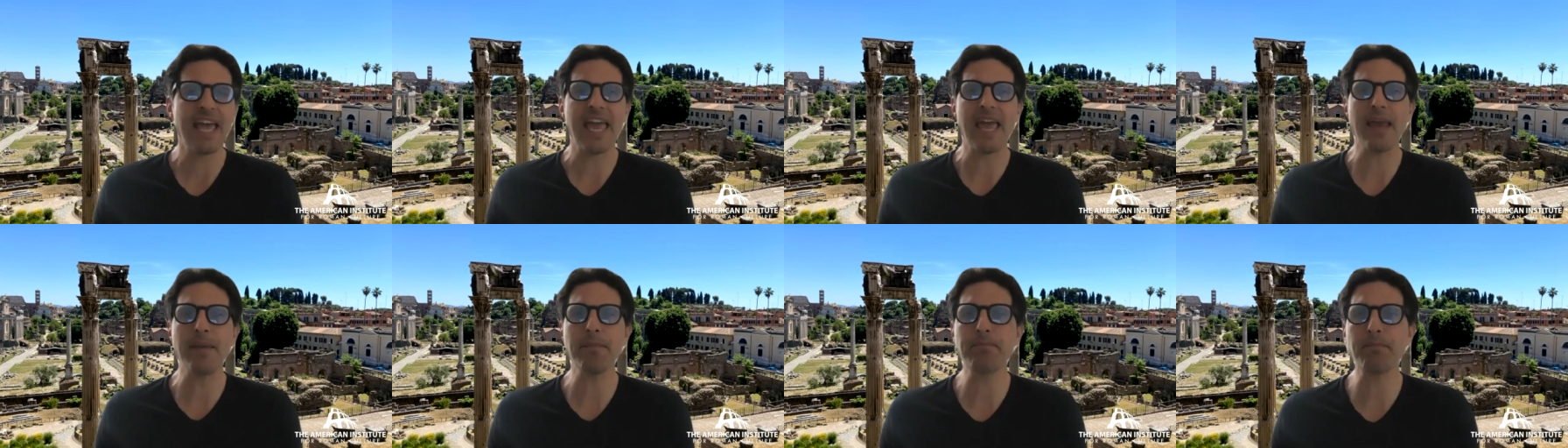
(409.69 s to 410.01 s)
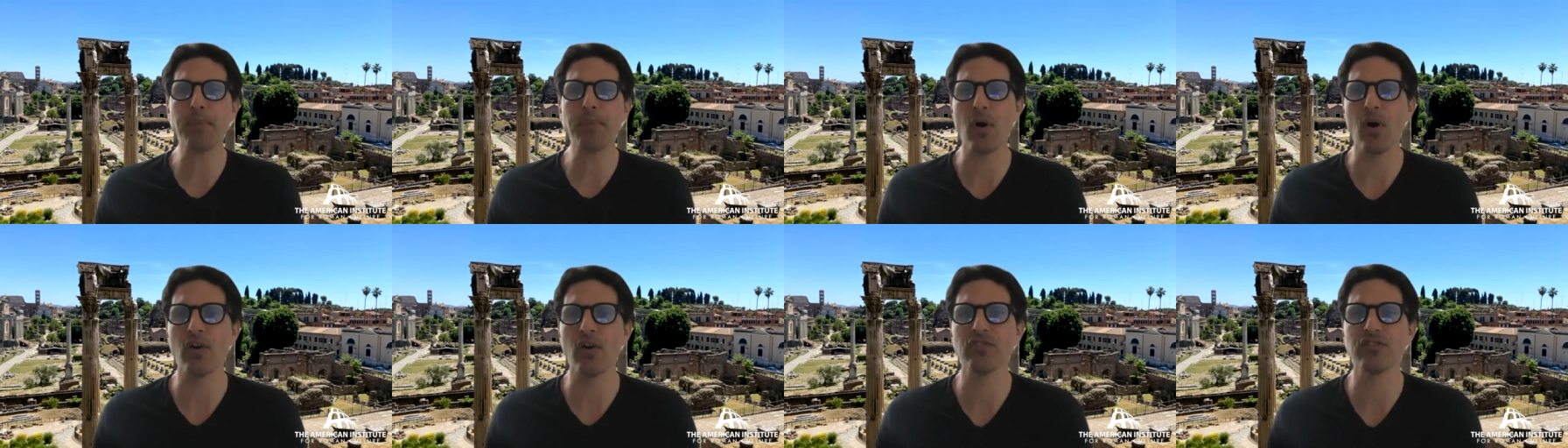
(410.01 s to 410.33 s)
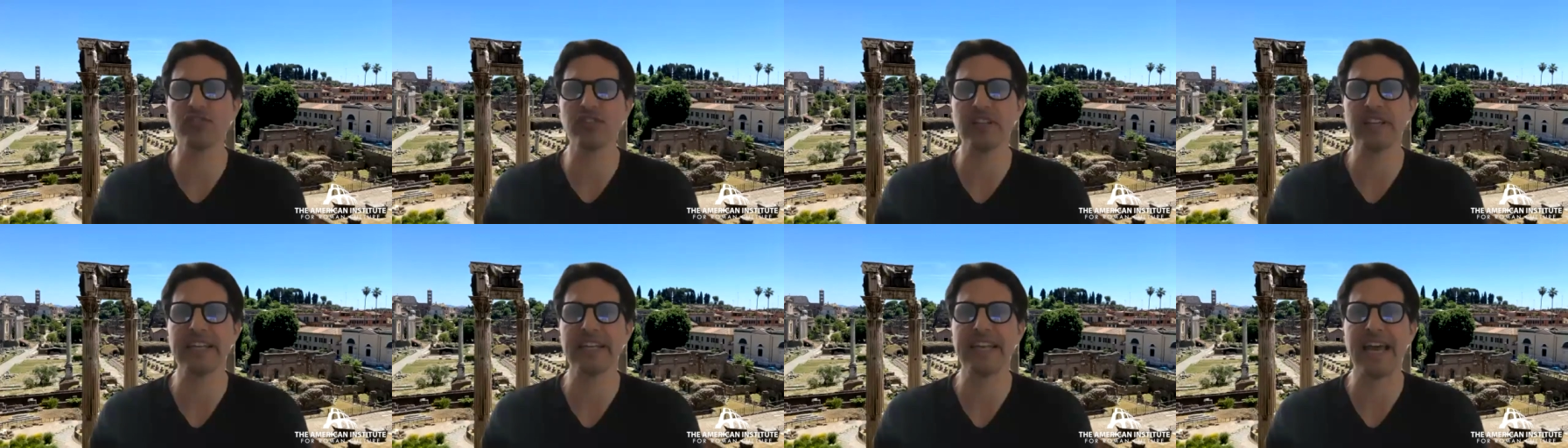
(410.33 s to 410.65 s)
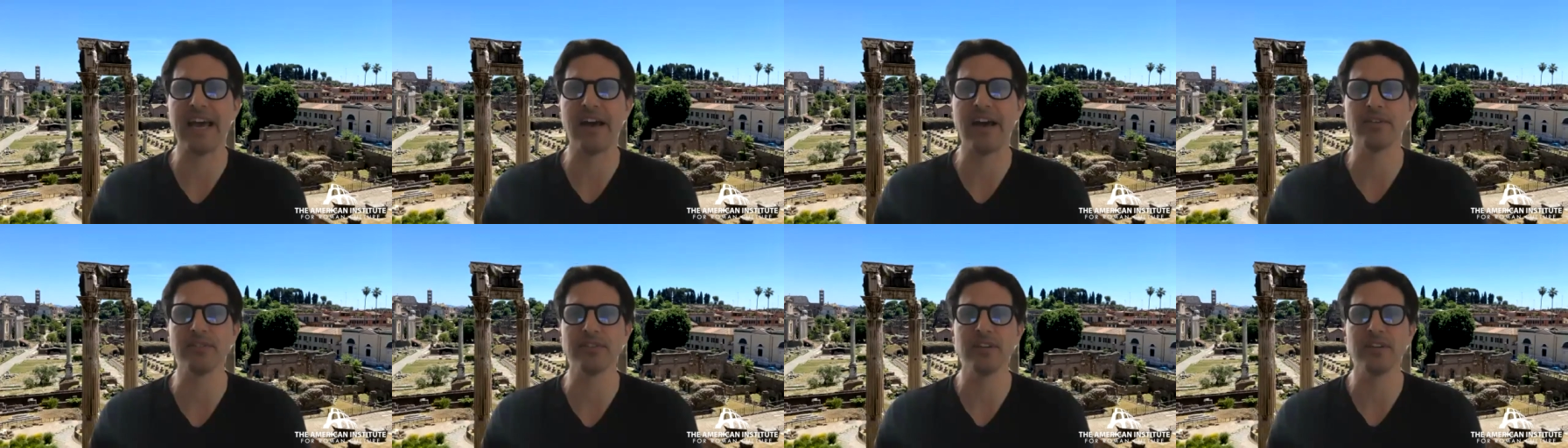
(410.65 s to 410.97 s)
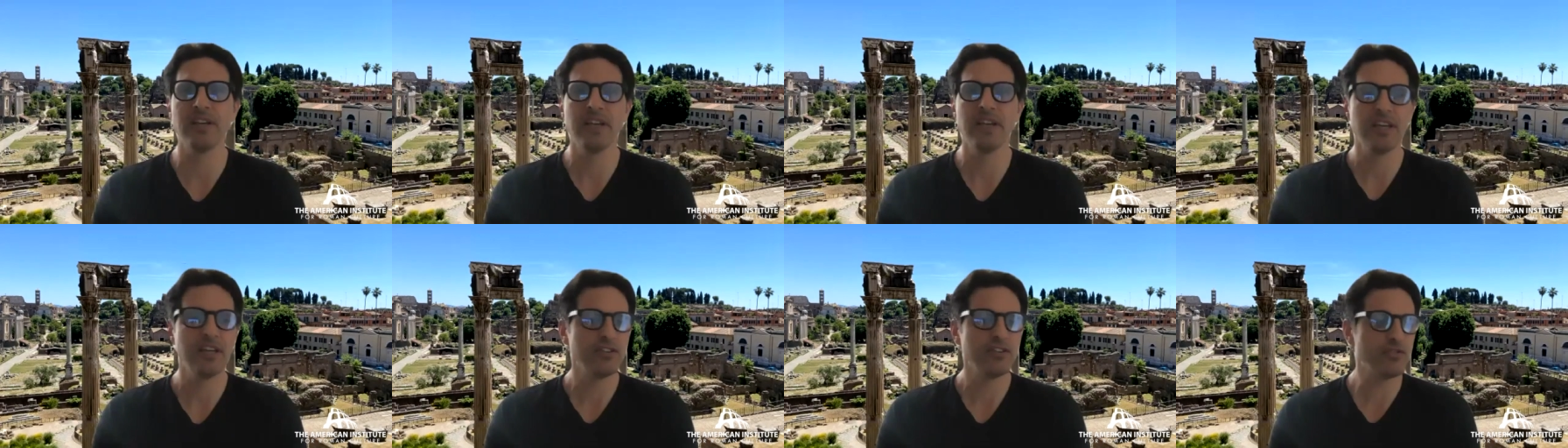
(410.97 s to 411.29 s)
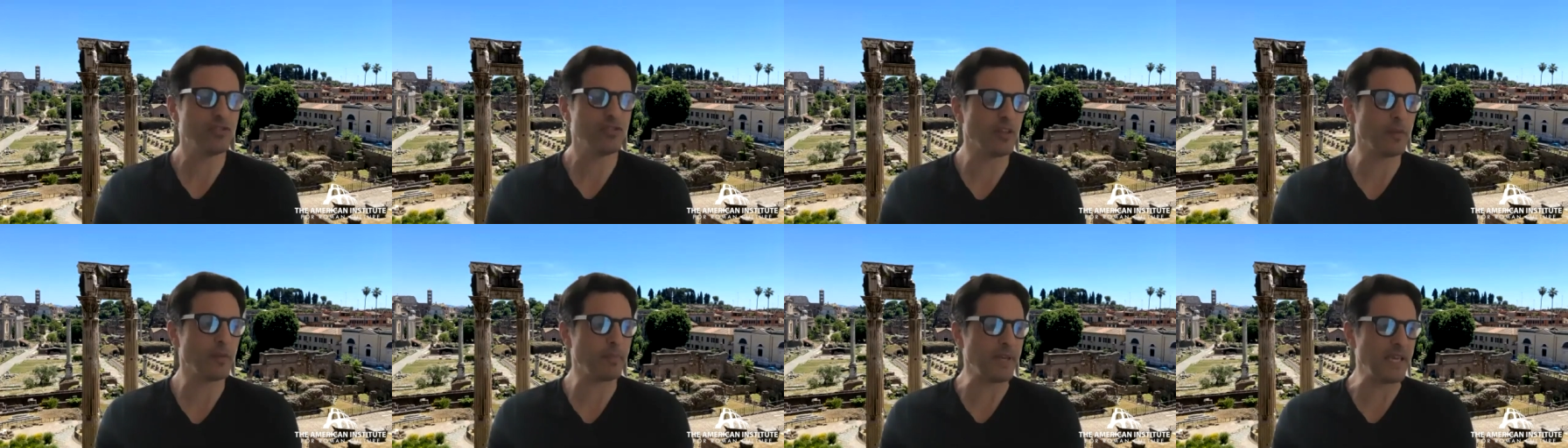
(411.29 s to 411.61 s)
and parcel it out
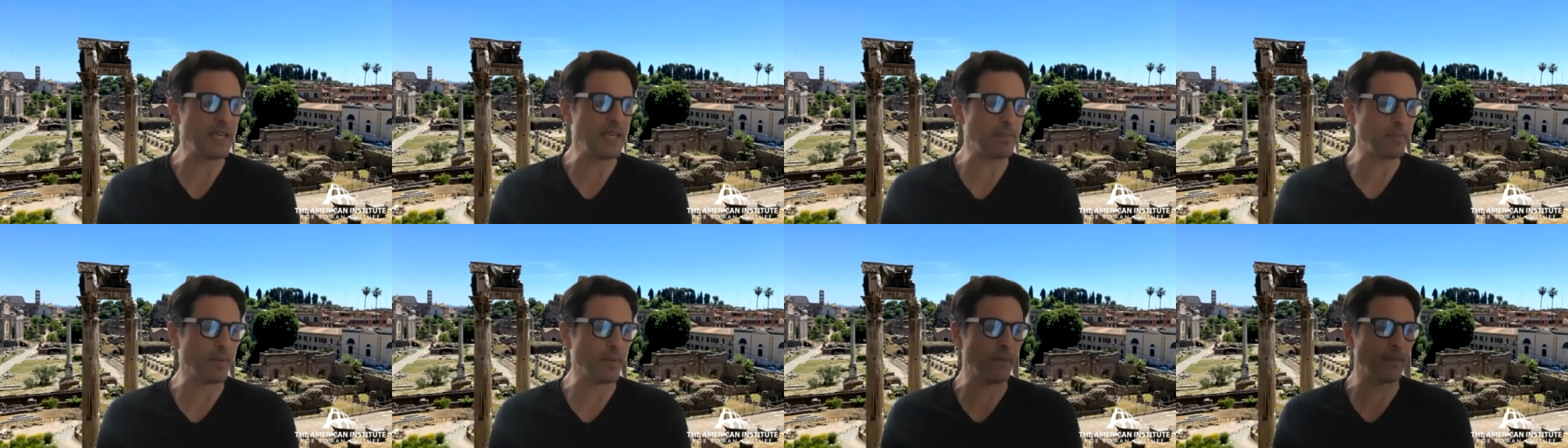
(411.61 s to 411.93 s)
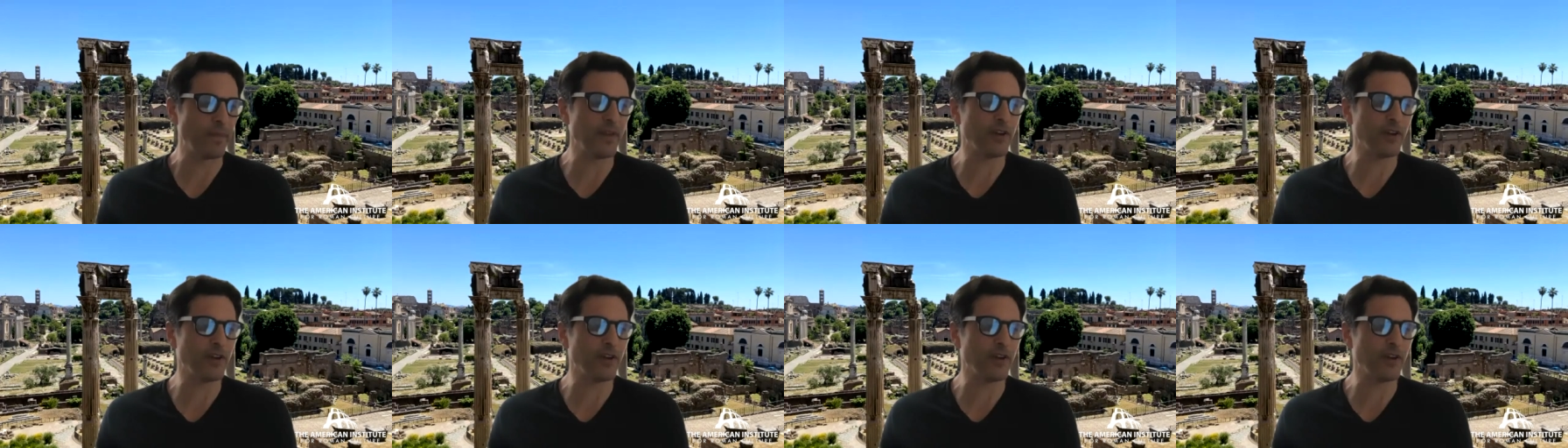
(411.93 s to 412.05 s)
to the people.